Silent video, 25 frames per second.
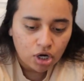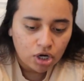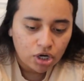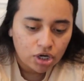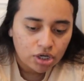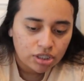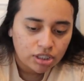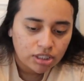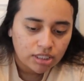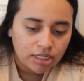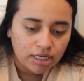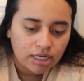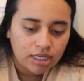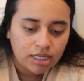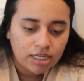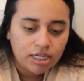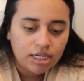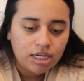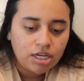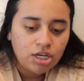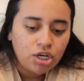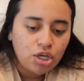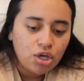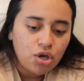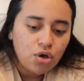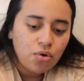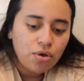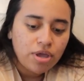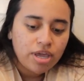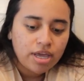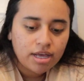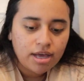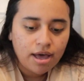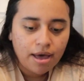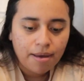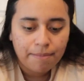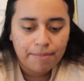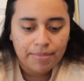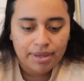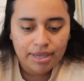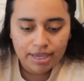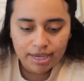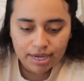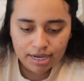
hurts, and he knew he cut me.